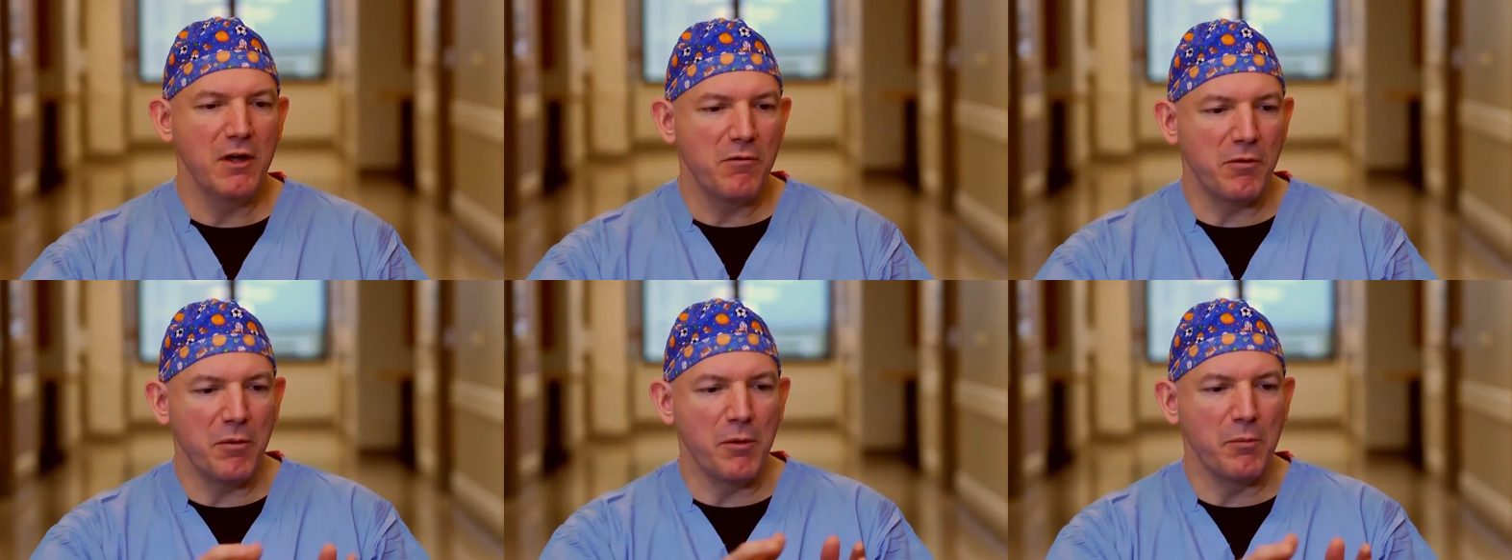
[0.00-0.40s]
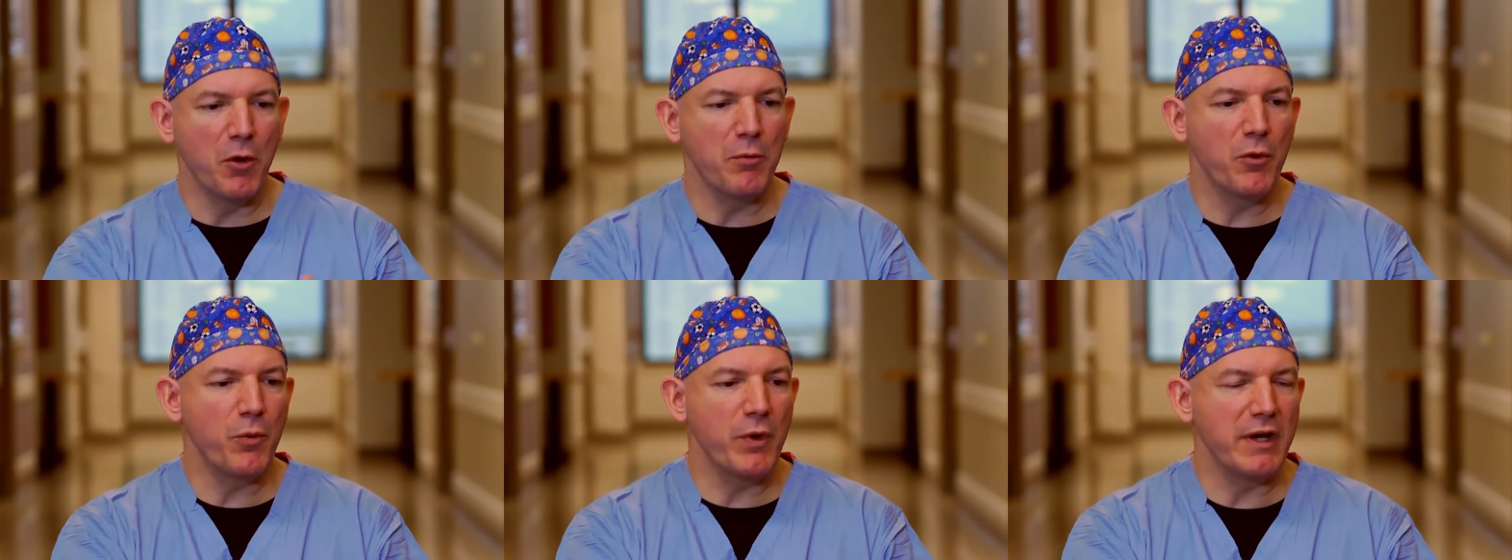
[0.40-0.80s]
from the
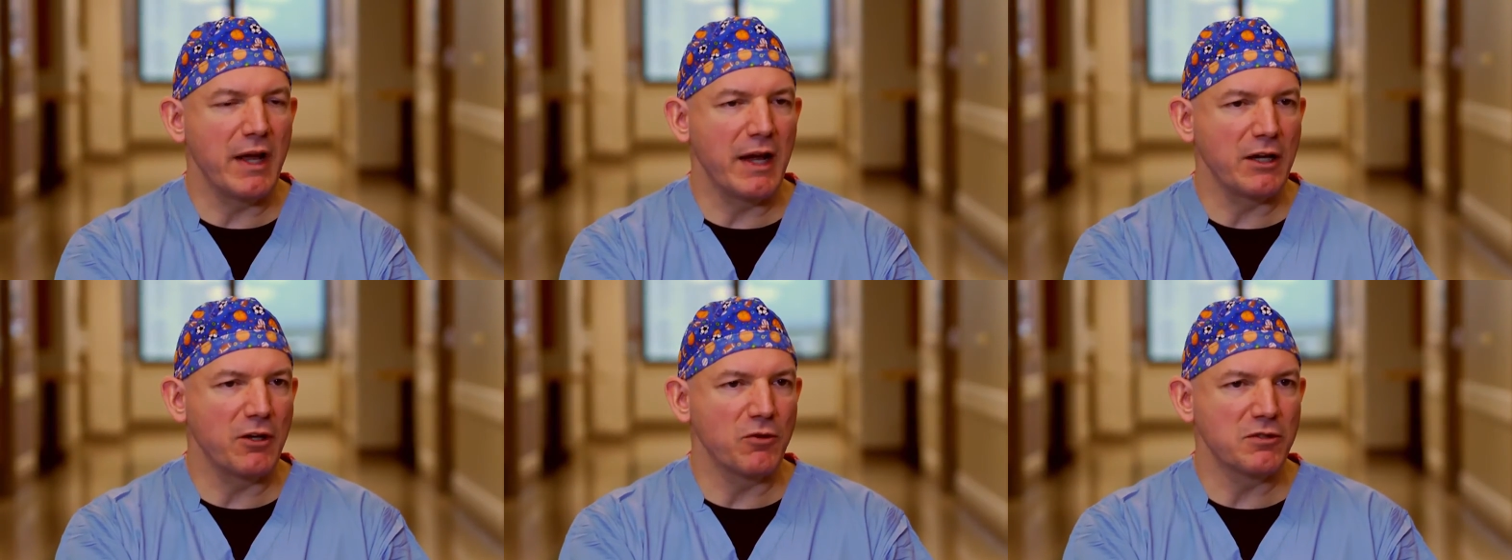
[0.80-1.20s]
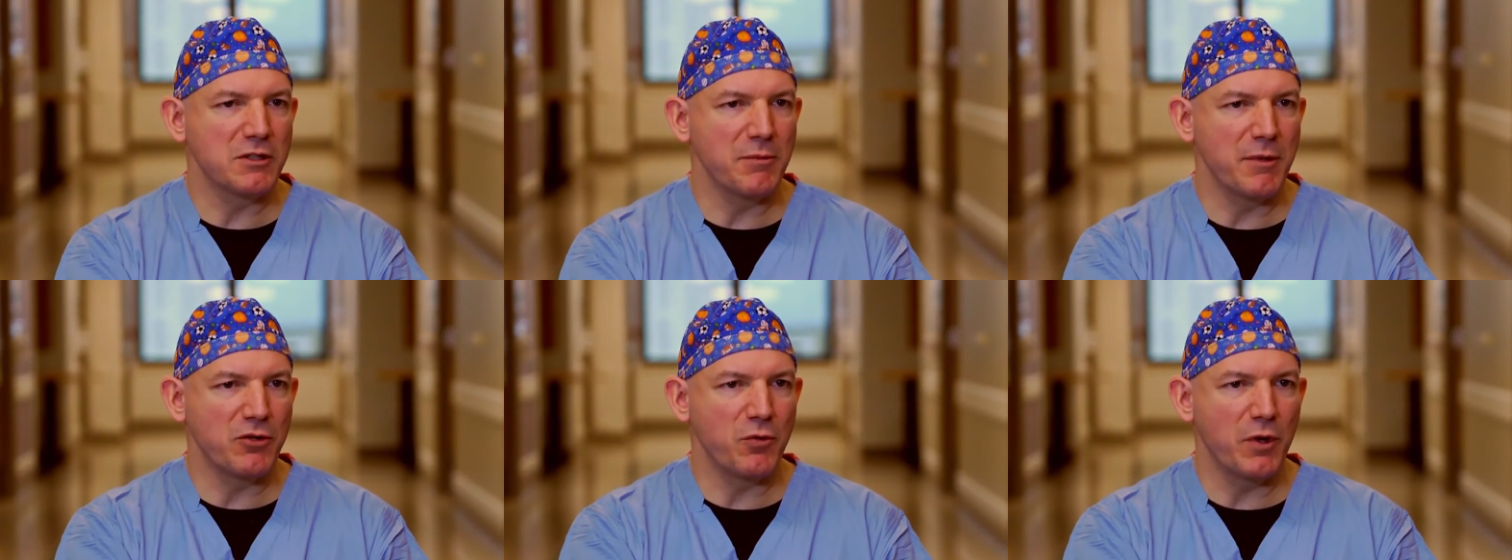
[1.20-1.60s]
moment we diagnose
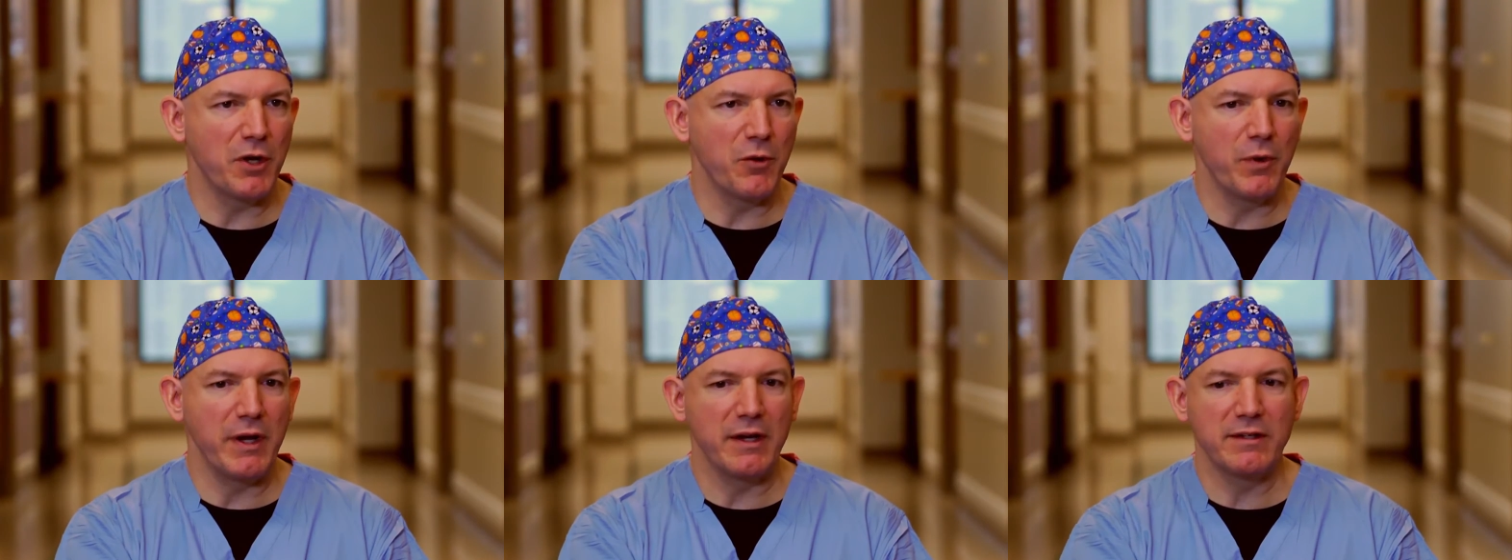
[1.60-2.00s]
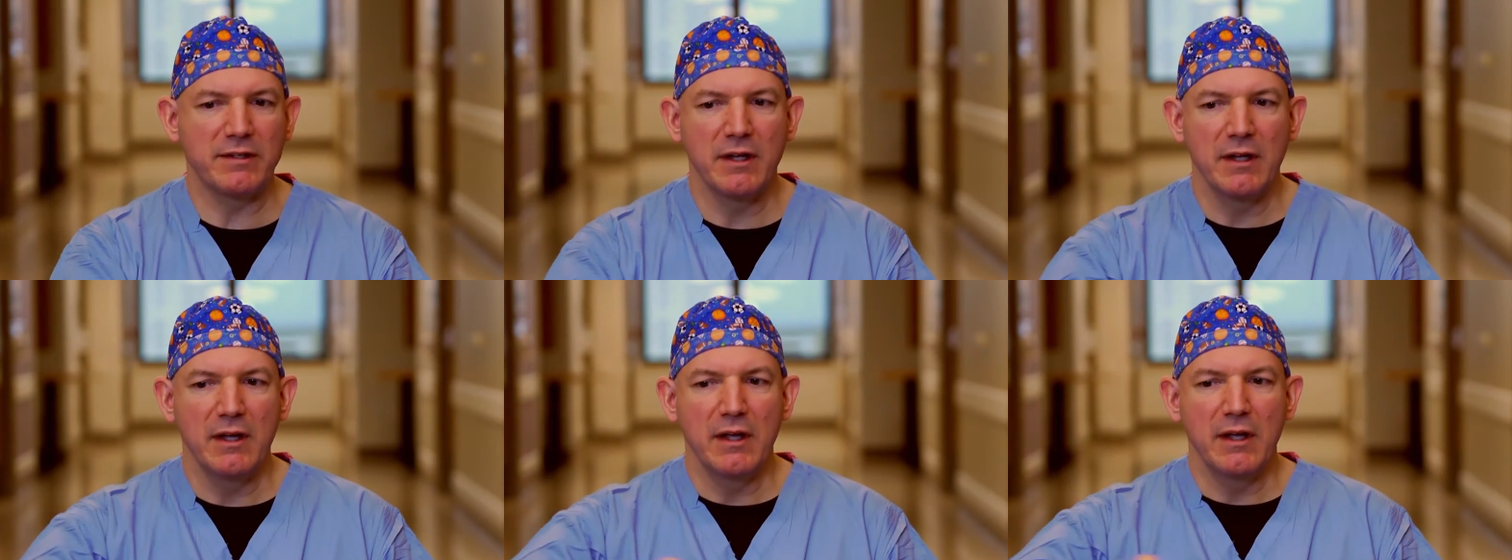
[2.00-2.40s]
them at 20 weeks
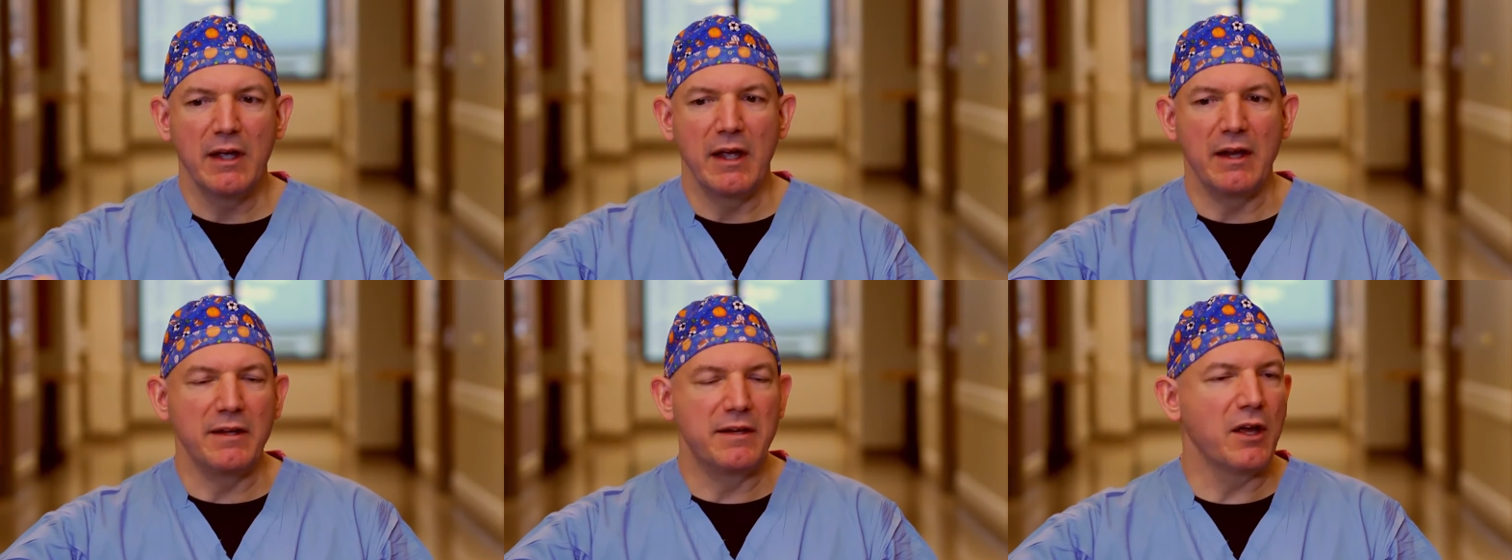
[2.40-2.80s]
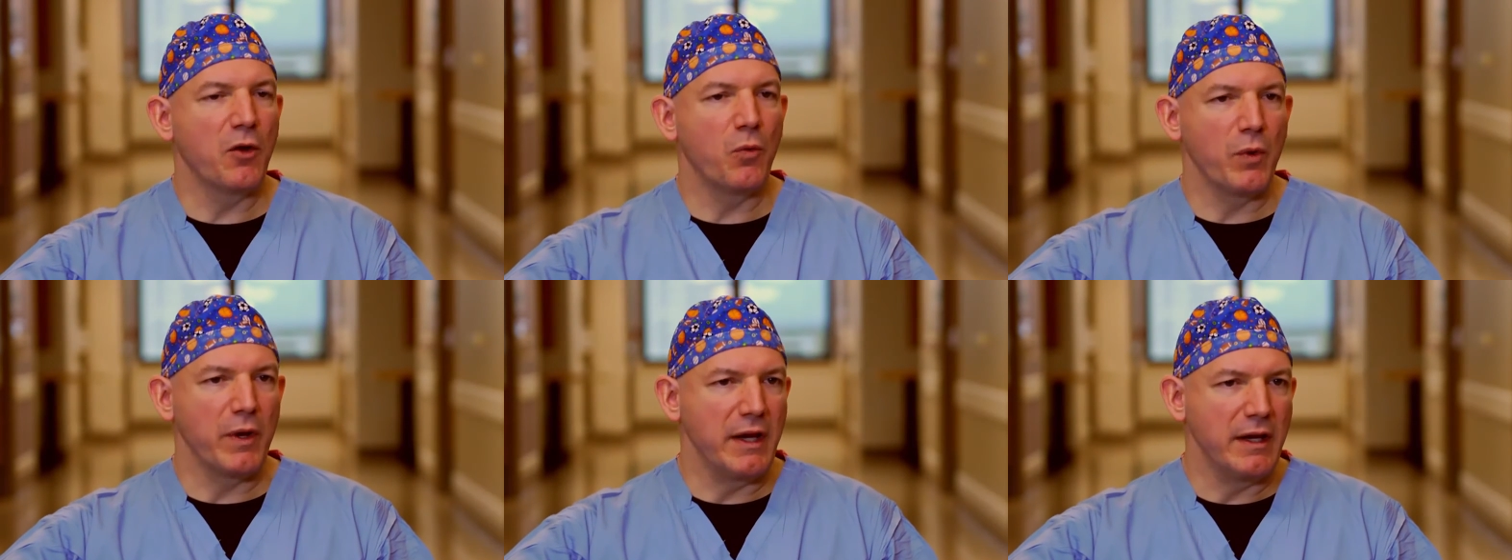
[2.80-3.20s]

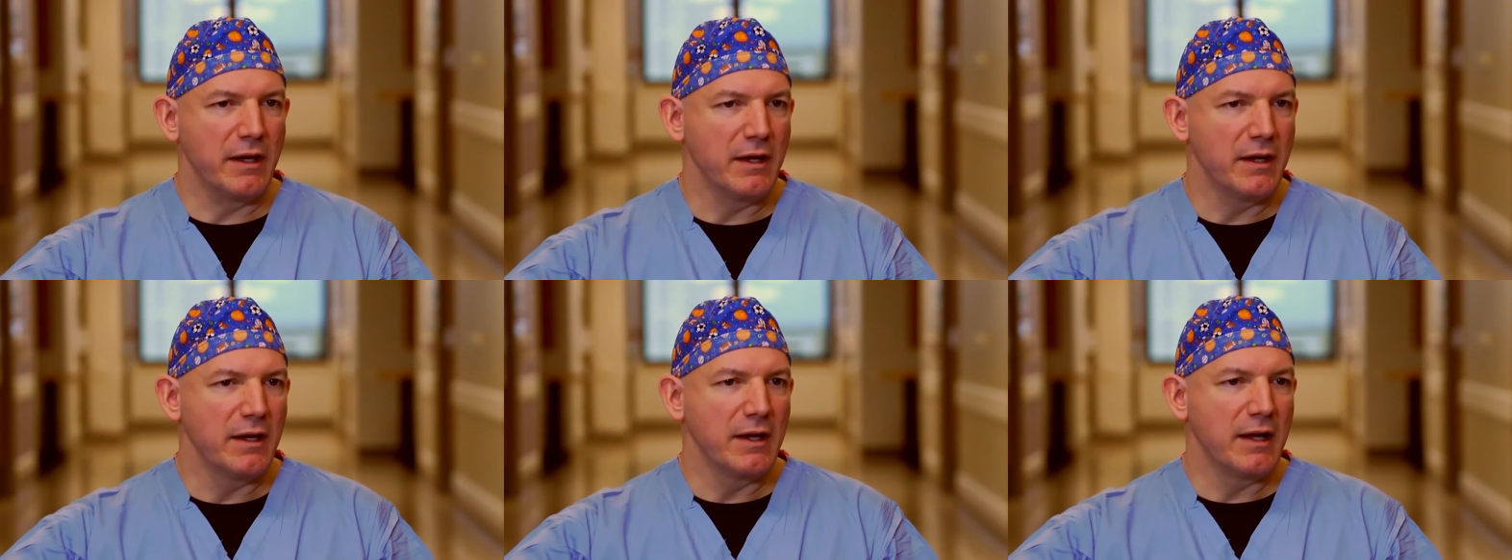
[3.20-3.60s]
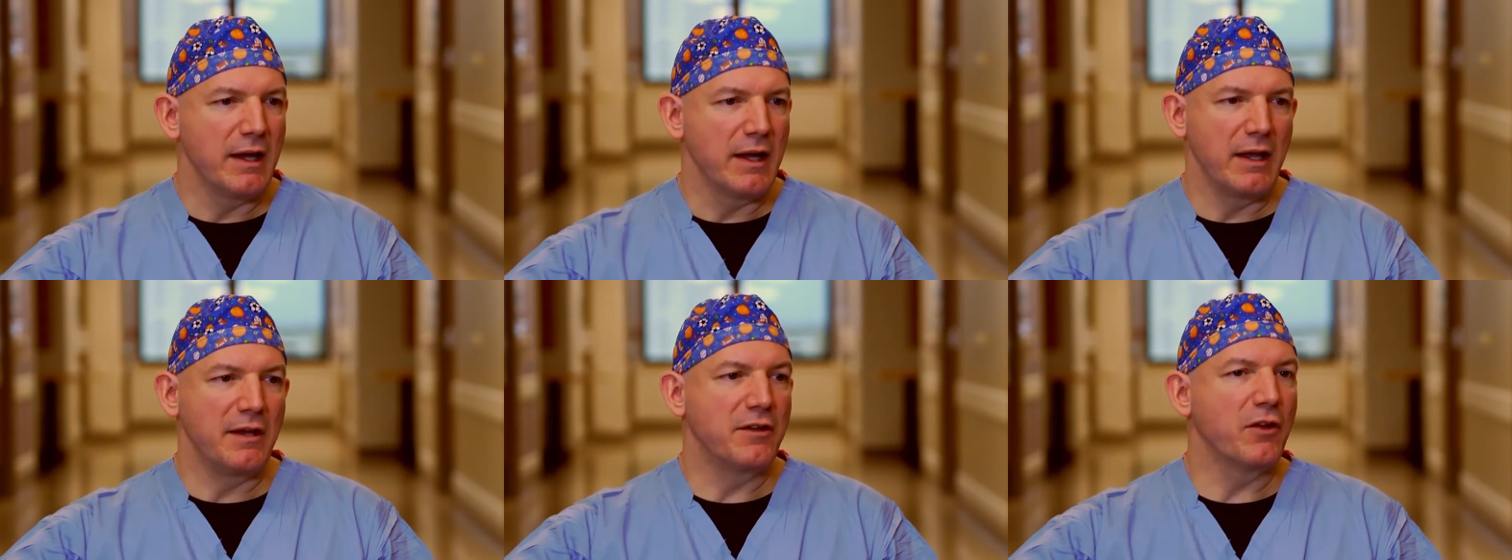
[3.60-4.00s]
until
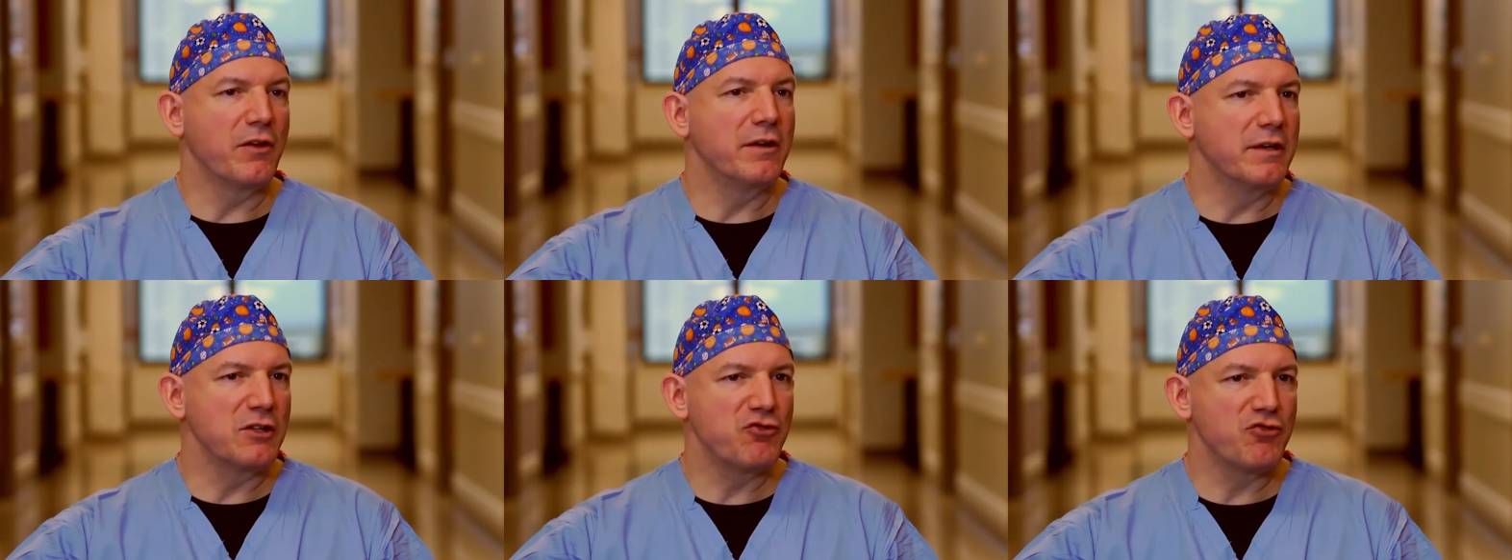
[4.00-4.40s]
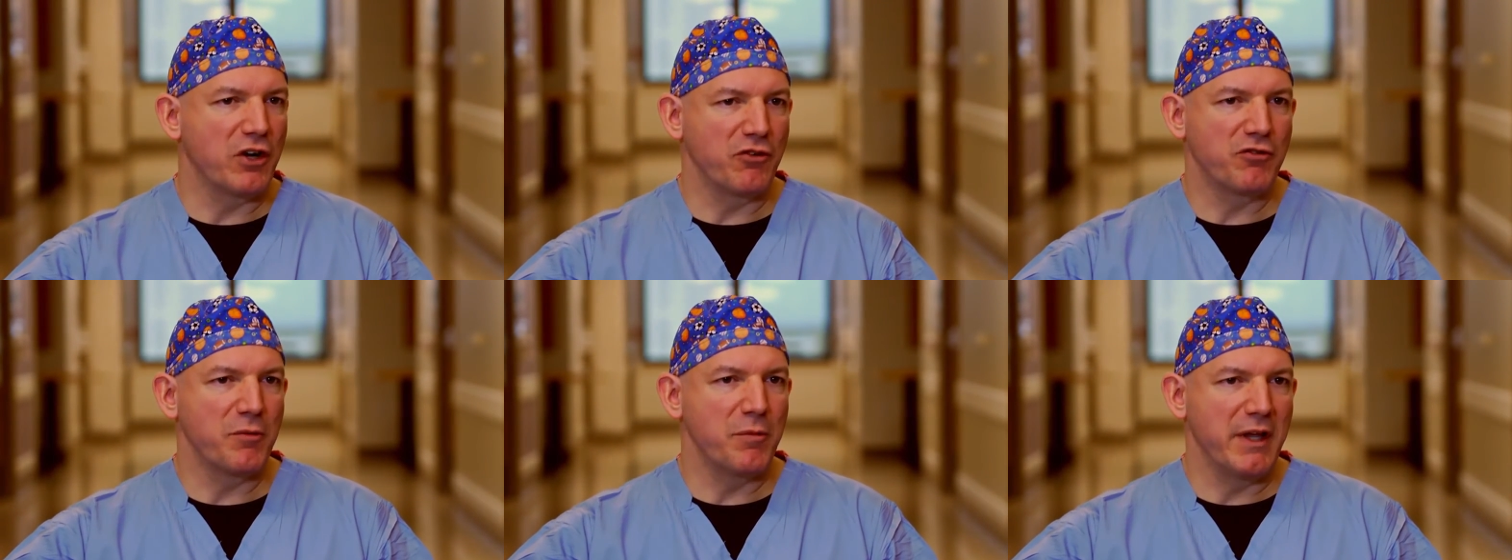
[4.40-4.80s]
they're discharged from the